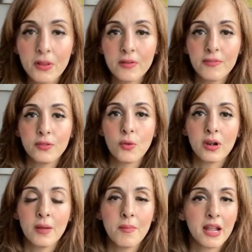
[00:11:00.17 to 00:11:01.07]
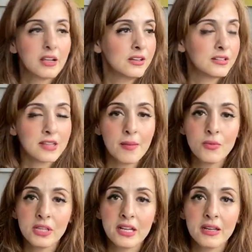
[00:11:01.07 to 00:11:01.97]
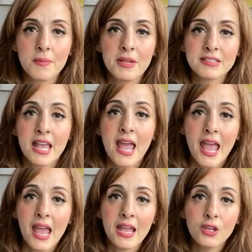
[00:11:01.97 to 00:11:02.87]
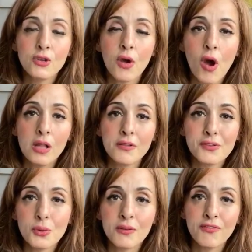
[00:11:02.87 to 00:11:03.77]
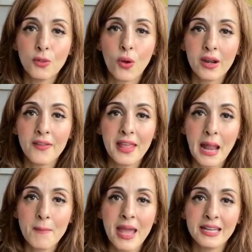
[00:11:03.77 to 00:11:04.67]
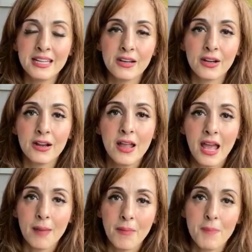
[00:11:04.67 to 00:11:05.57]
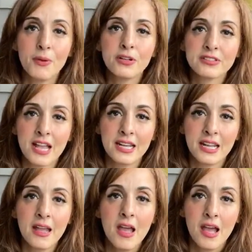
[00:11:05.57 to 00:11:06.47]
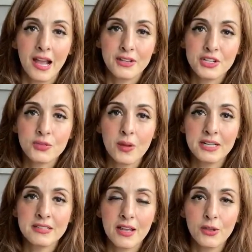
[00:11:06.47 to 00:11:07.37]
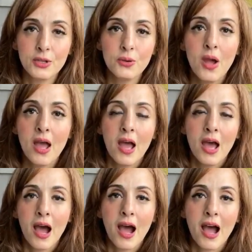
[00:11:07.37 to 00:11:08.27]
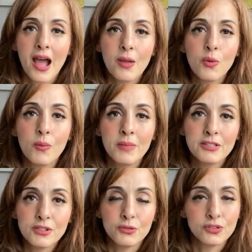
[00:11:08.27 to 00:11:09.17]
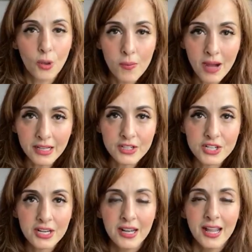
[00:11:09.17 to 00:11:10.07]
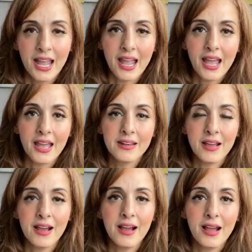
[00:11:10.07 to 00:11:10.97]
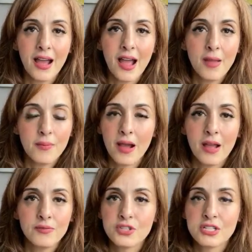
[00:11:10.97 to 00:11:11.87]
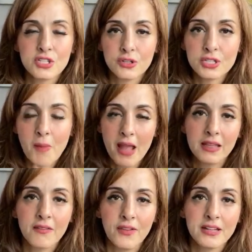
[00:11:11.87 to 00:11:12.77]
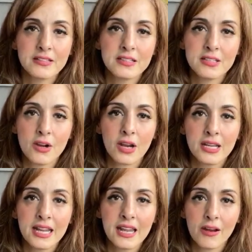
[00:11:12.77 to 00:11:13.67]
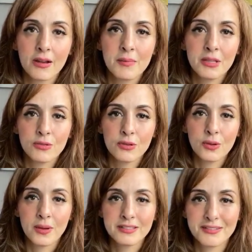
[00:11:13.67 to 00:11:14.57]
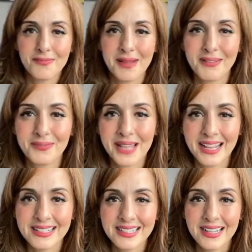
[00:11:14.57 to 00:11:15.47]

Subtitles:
in Florida. My goodness, I'm really gonna miss. Hey, all of you in Florida that I met here at my book signing, I just want to tell you, I will miss you so much. And I just your smiling faces are gonna carry me through the rest of my flight.